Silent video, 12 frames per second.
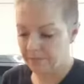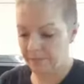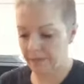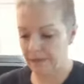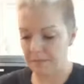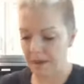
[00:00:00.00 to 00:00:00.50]

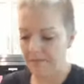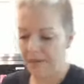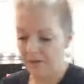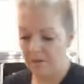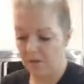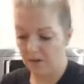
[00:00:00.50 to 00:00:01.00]
It's my
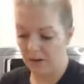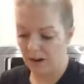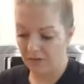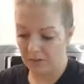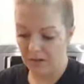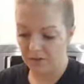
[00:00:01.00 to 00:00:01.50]
favorite one
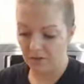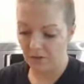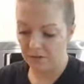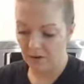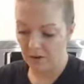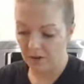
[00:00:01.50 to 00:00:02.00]
I've made so
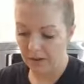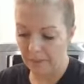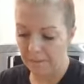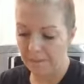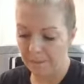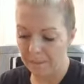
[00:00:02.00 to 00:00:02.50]
far, like
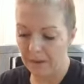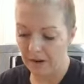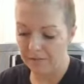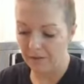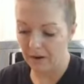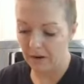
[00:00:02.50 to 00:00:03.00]
by
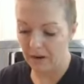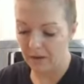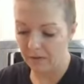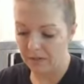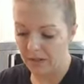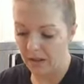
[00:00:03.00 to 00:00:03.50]
far, I
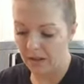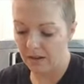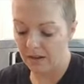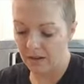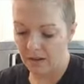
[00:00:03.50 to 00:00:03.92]
would say.